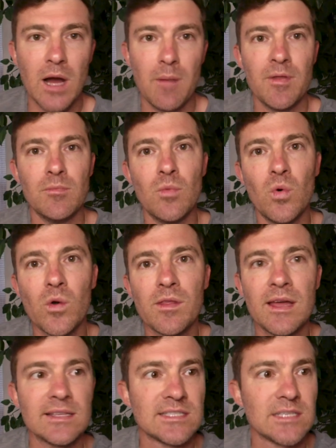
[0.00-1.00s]
up, the more
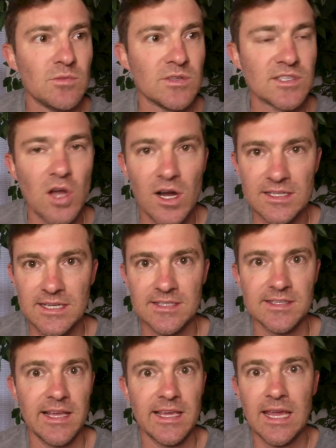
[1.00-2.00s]
that someone's content
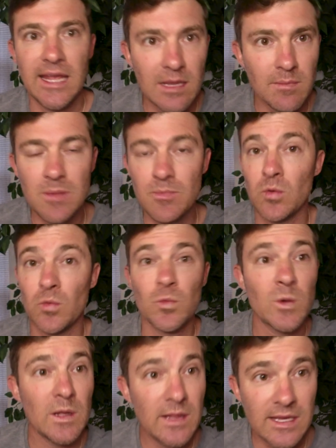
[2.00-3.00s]
is like hitting people
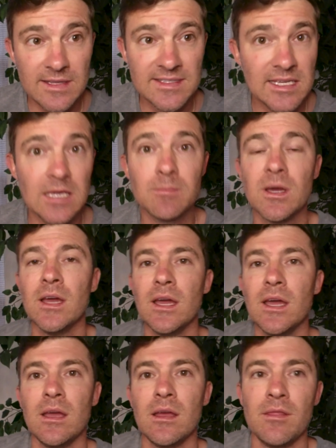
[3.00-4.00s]
really deep,
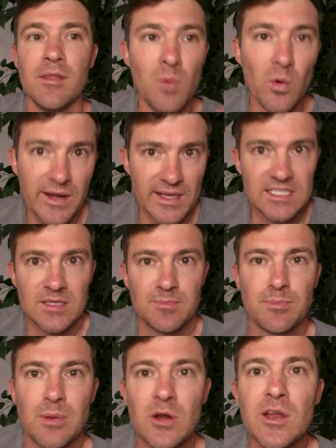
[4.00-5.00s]
the more
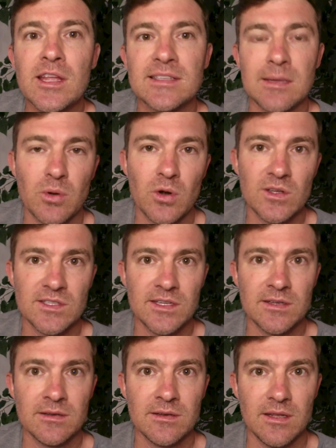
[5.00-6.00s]
experience that
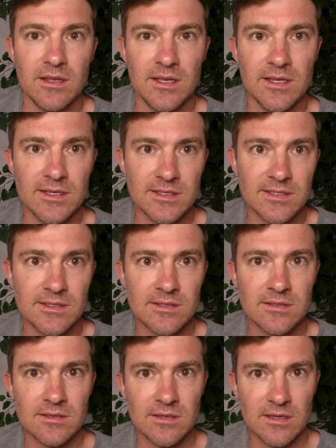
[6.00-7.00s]
person
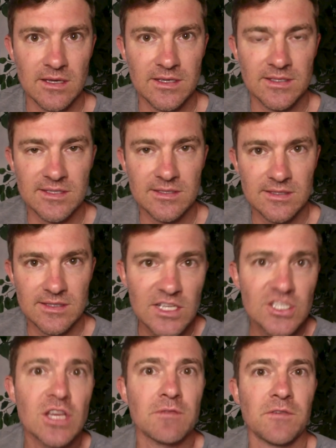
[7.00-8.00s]
is is
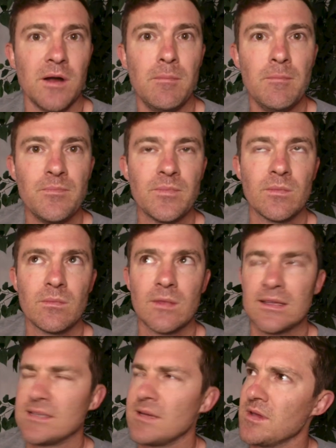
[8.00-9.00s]
teaching from
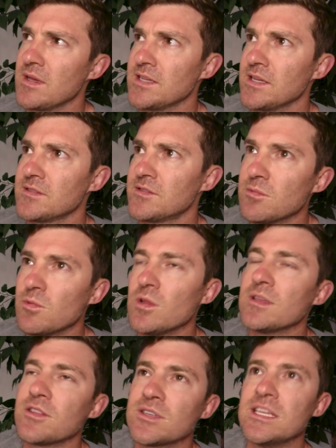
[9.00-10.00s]
does that make sense? They're, well,
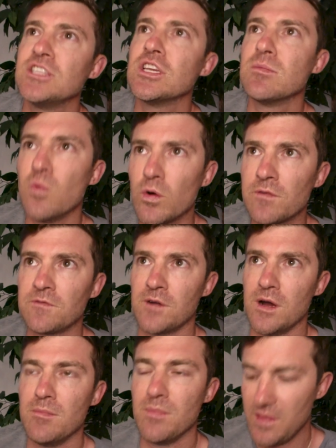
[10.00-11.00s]
they're teaching more
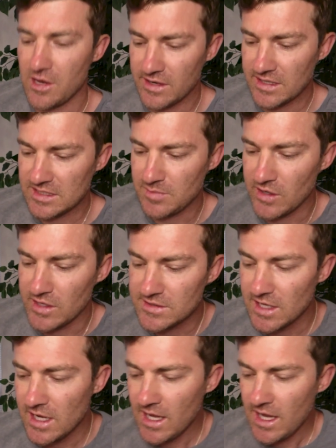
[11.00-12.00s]
from their experience.